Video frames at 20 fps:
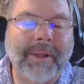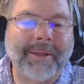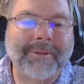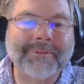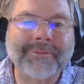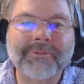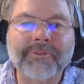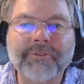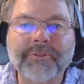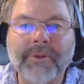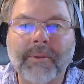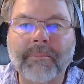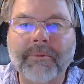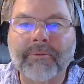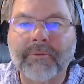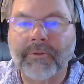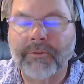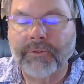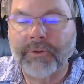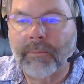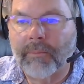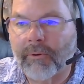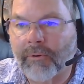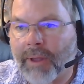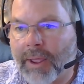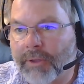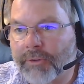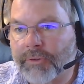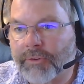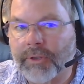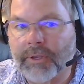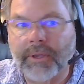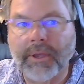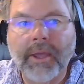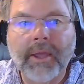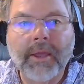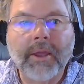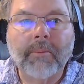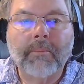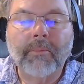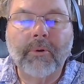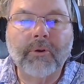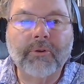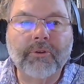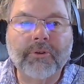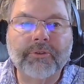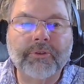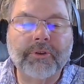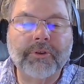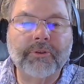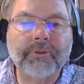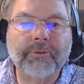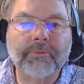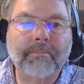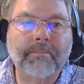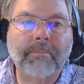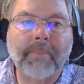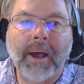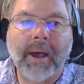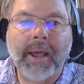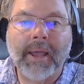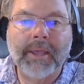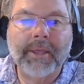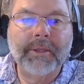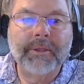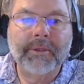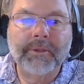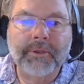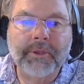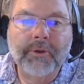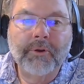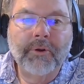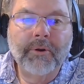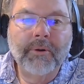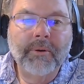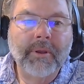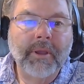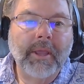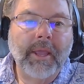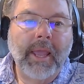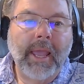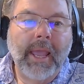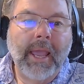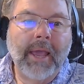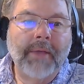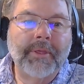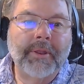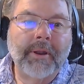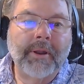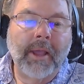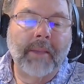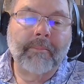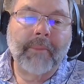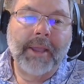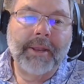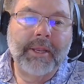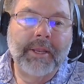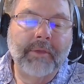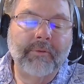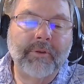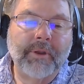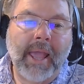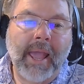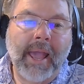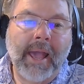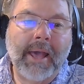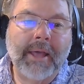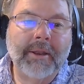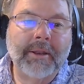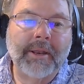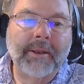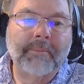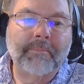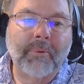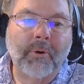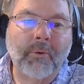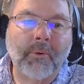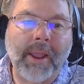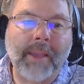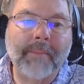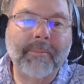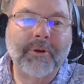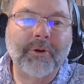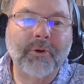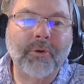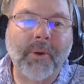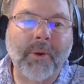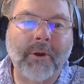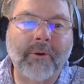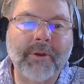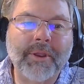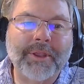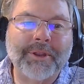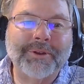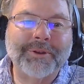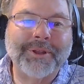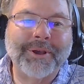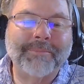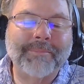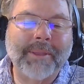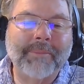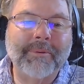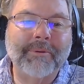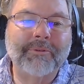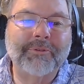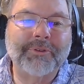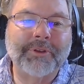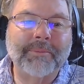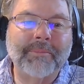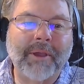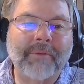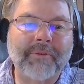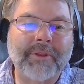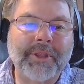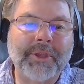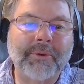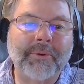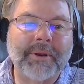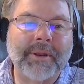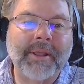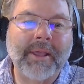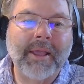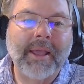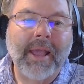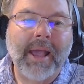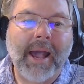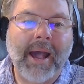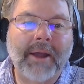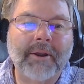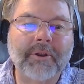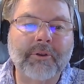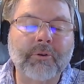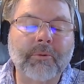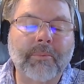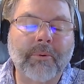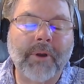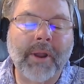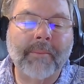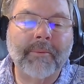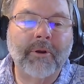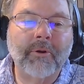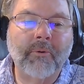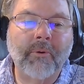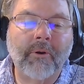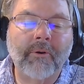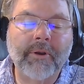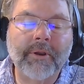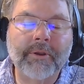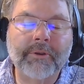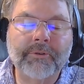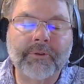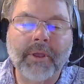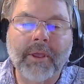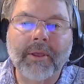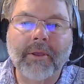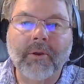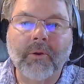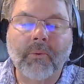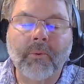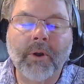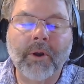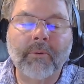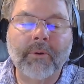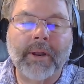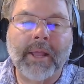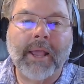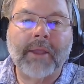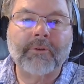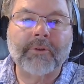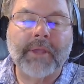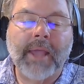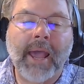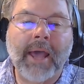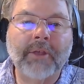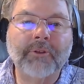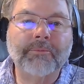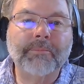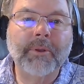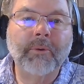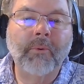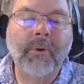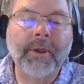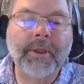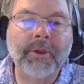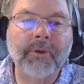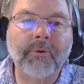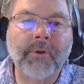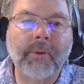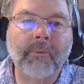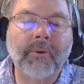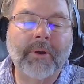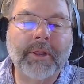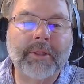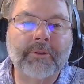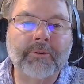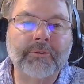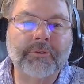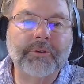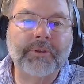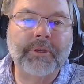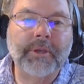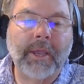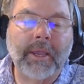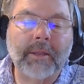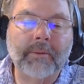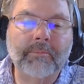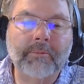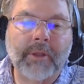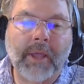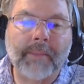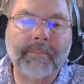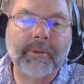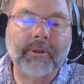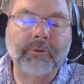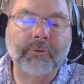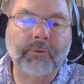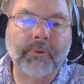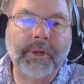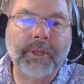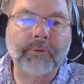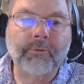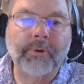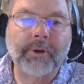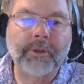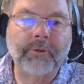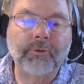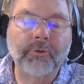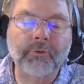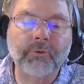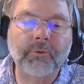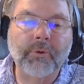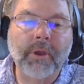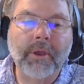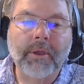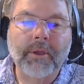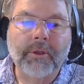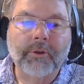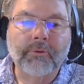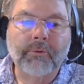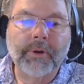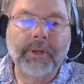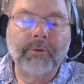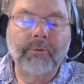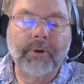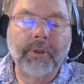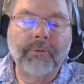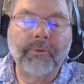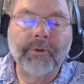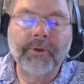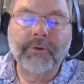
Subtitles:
summarizing purchases by year, and then I might even add a parameter query, and maybe you've seen my video on how to do parameter queries where it would actually ask me what year I wanted to see. I could type in 2022, 2023,